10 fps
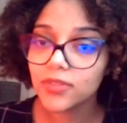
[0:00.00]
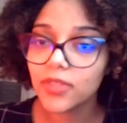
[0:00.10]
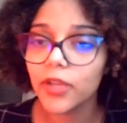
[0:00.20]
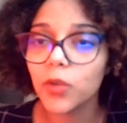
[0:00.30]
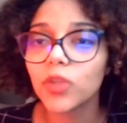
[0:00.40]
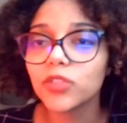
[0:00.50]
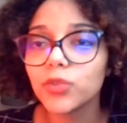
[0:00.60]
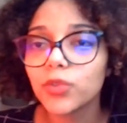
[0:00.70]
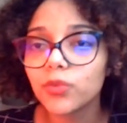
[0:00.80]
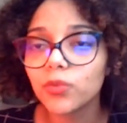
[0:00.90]
that you want
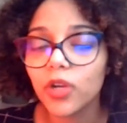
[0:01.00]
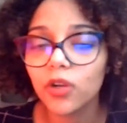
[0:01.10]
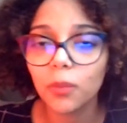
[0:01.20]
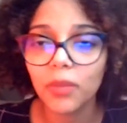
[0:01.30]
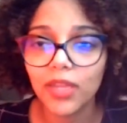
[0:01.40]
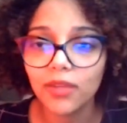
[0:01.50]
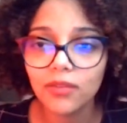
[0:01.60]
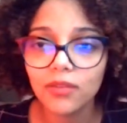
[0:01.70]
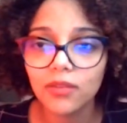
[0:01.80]
to recommend